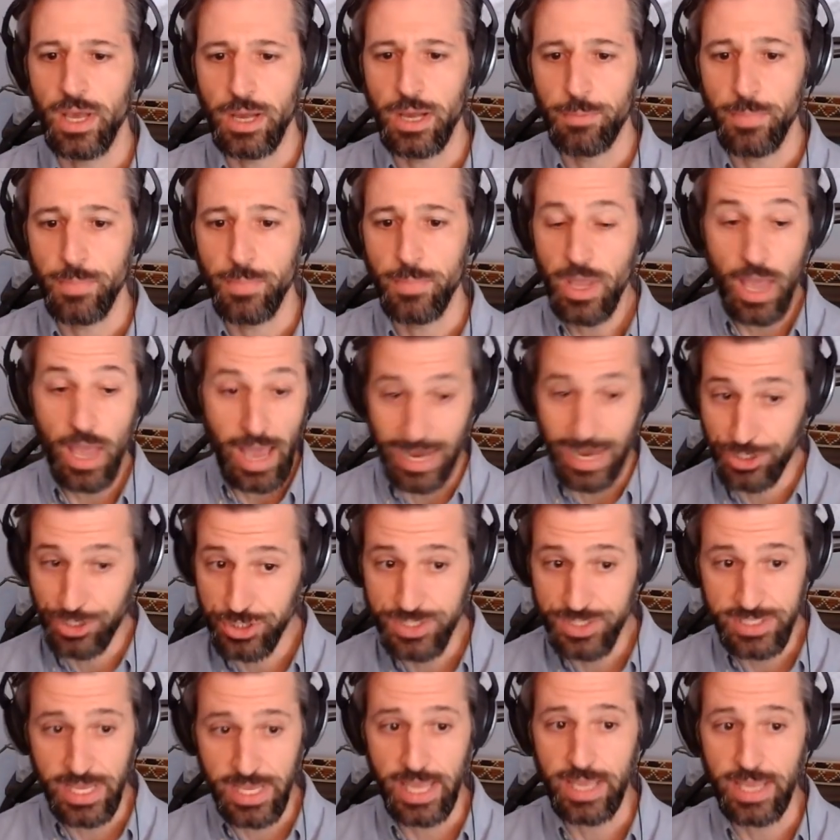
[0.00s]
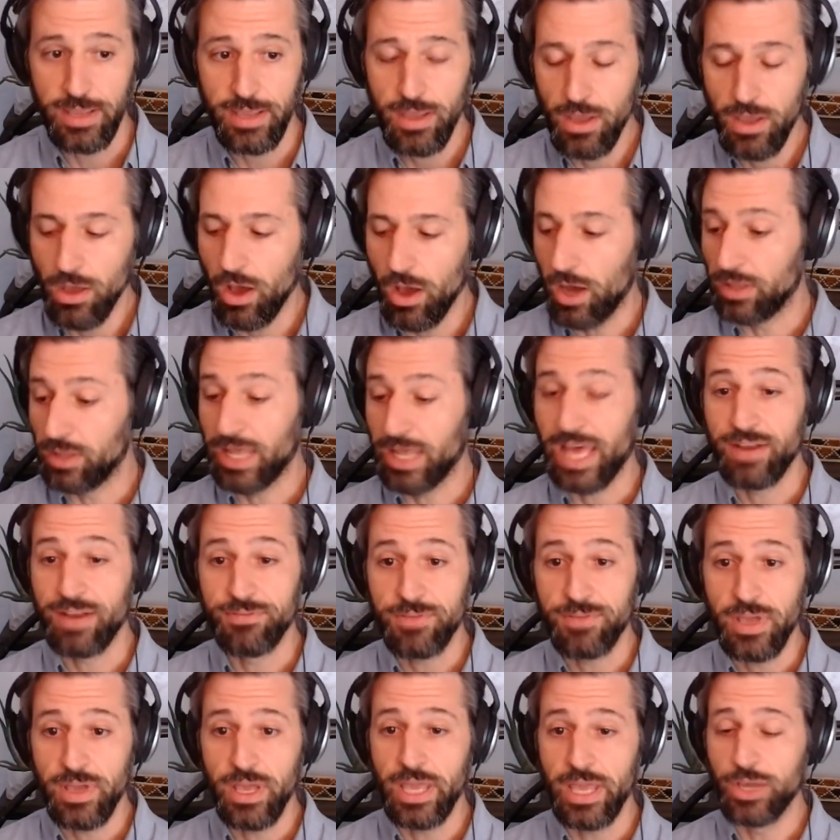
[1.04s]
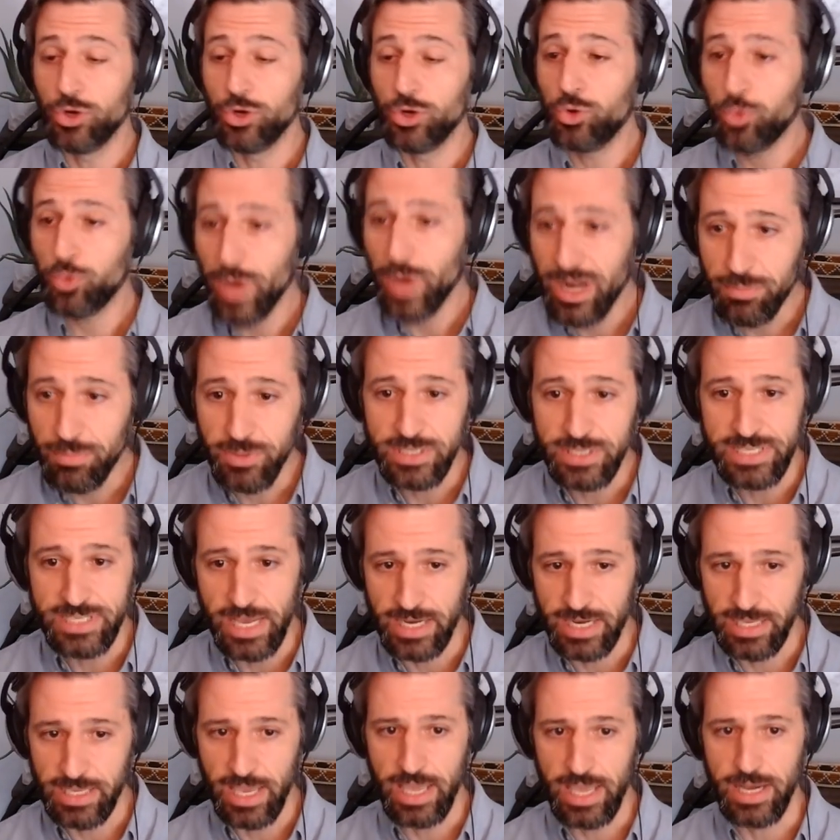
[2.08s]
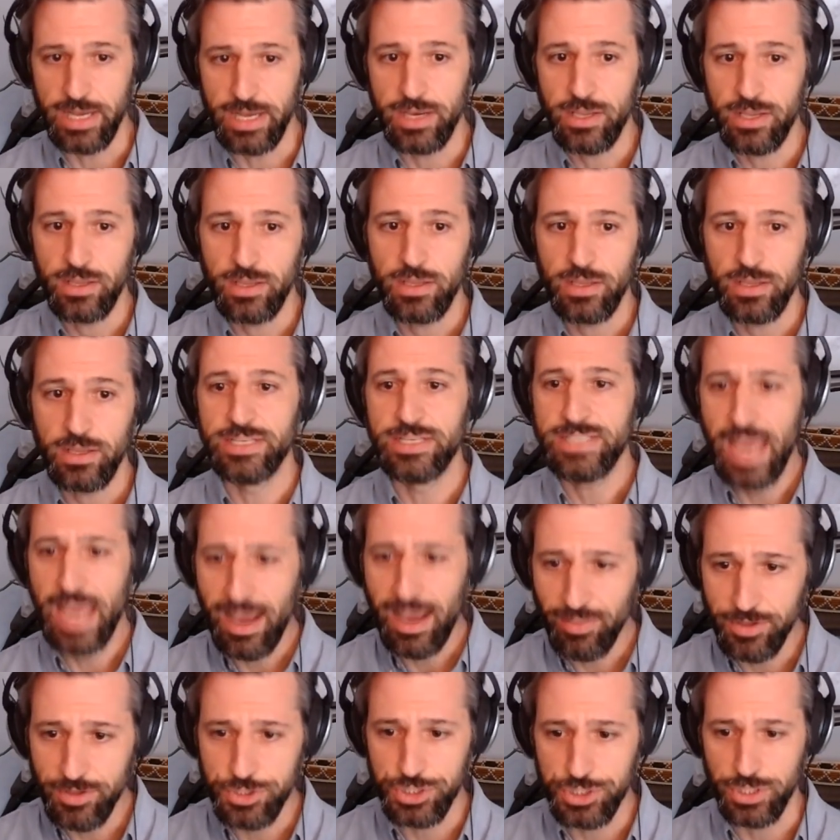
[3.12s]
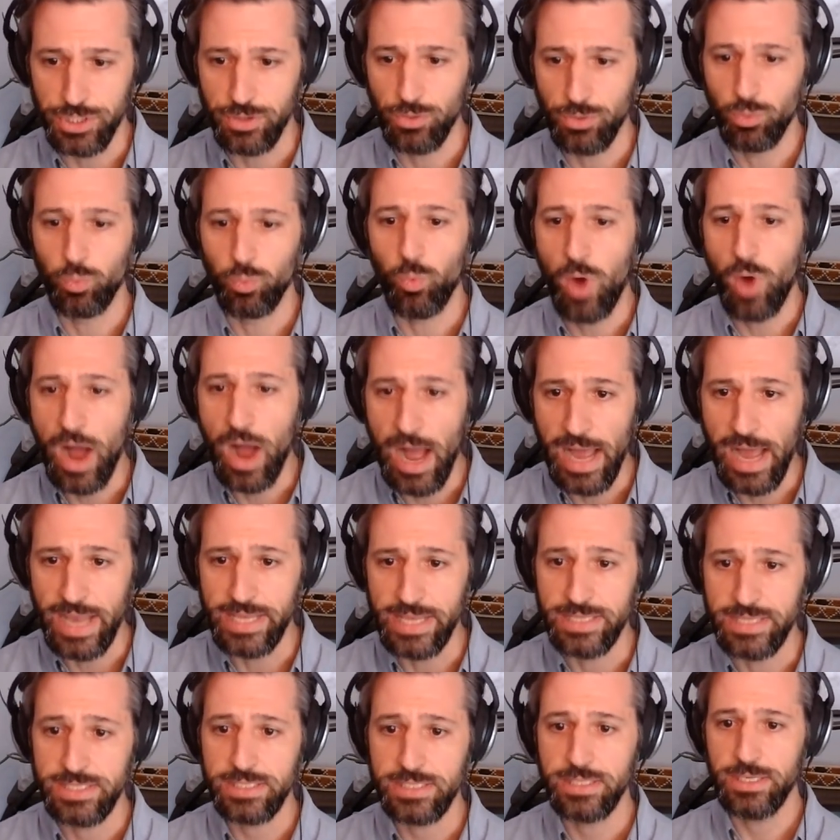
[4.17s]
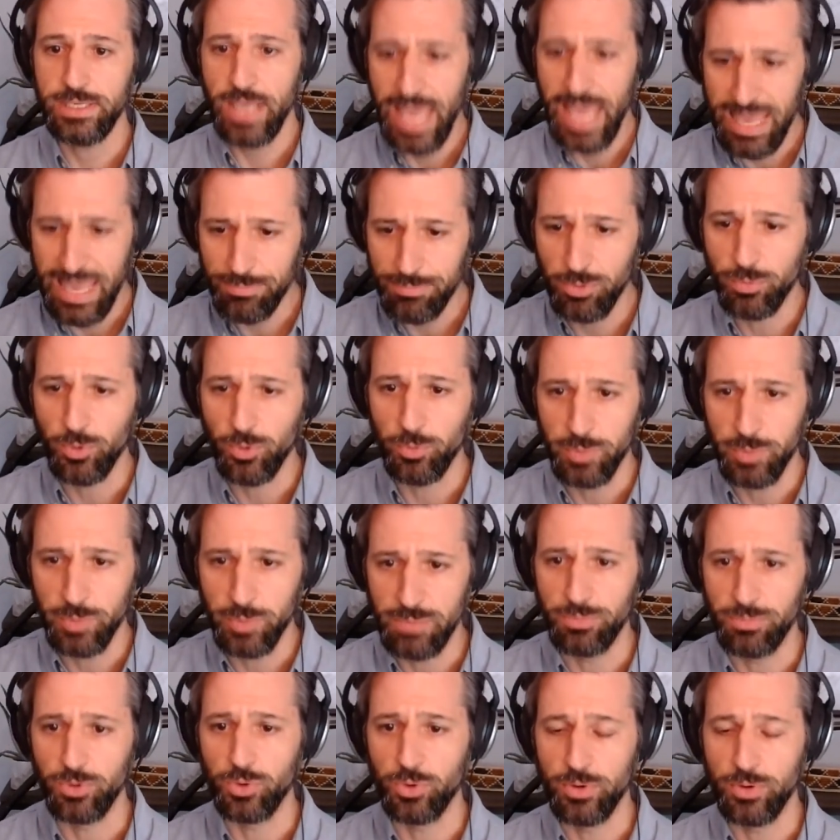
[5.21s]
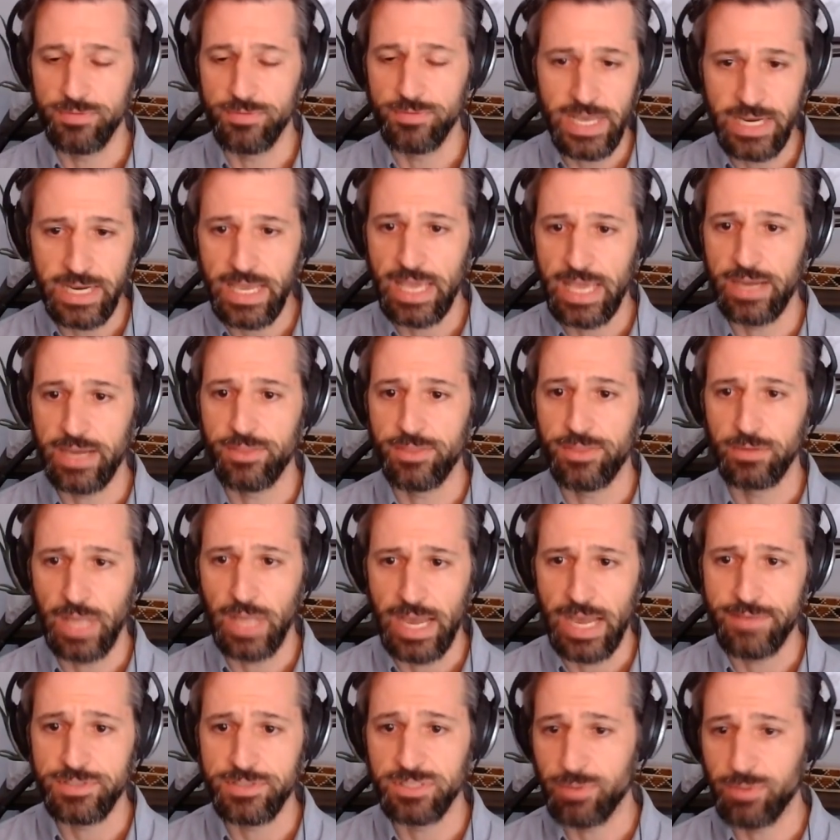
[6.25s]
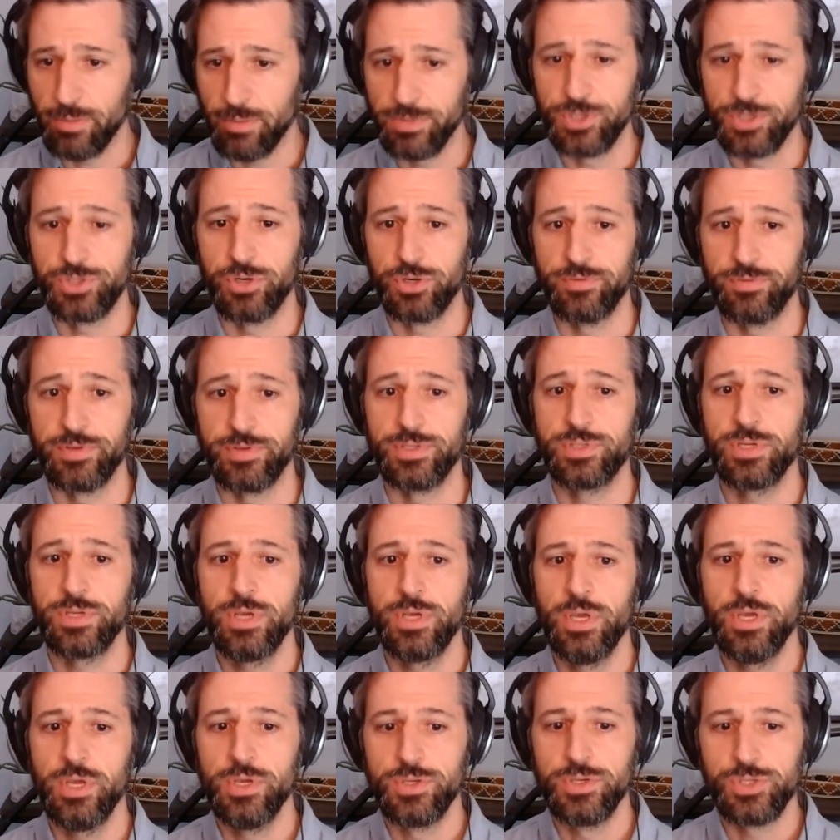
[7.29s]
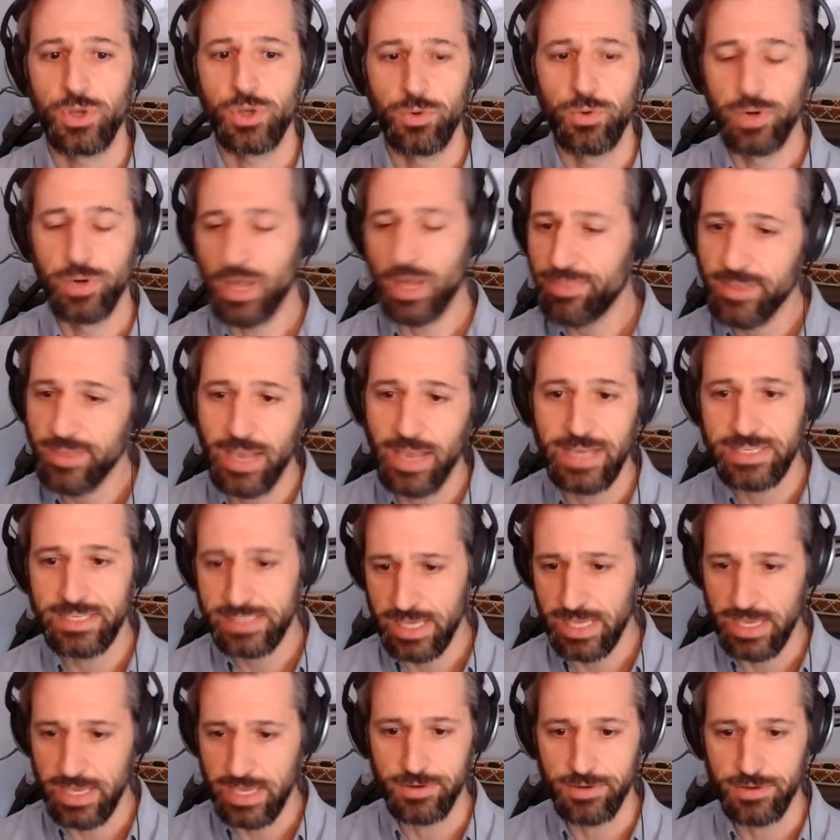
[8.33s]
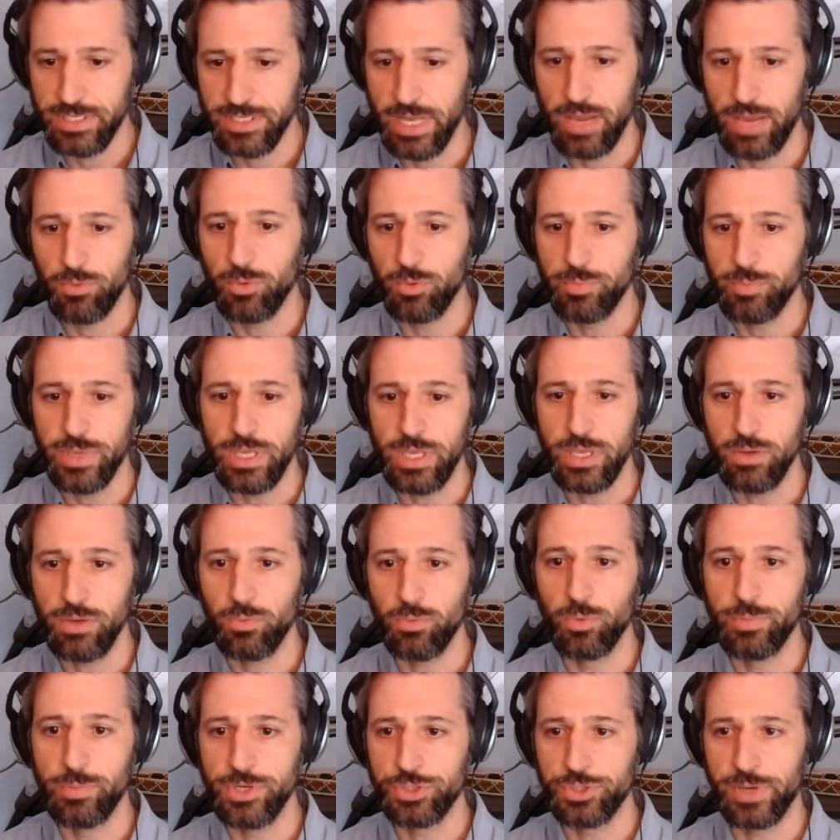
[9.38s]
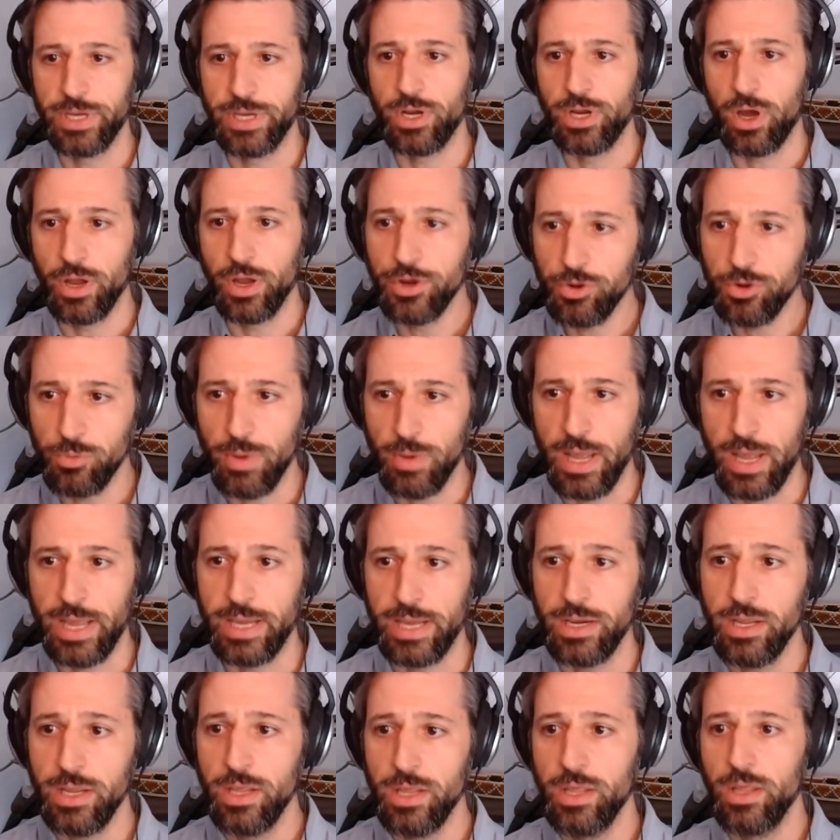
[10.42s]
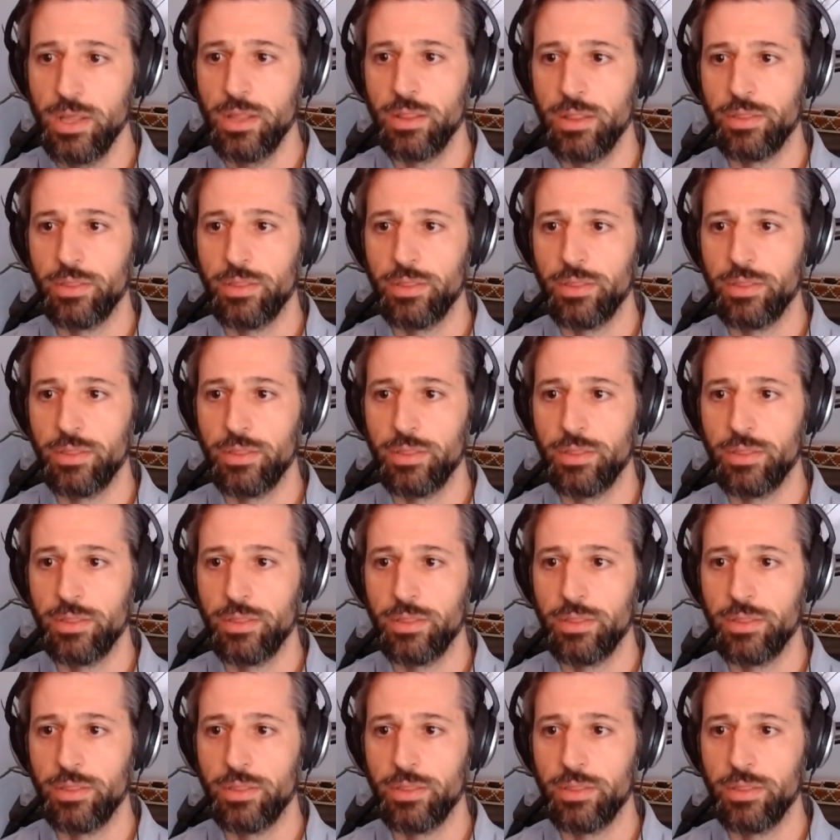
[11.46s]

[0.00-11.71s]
I should say a lot of incredibly dedicated, intelligent, wise, capable people who have dedicated their lives to public service. So nothing I say here today will be trying to undermine